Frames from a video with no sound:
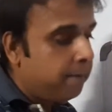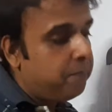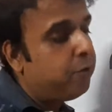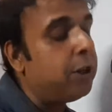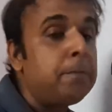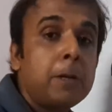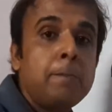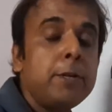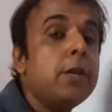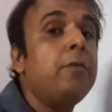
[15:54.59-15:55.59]
for the
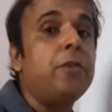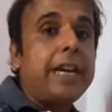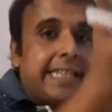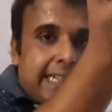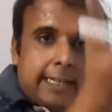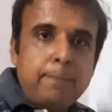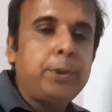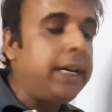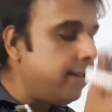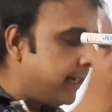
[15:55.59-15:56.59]
purpose of raising the
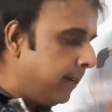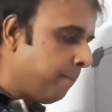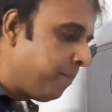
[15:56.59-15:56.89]
potency.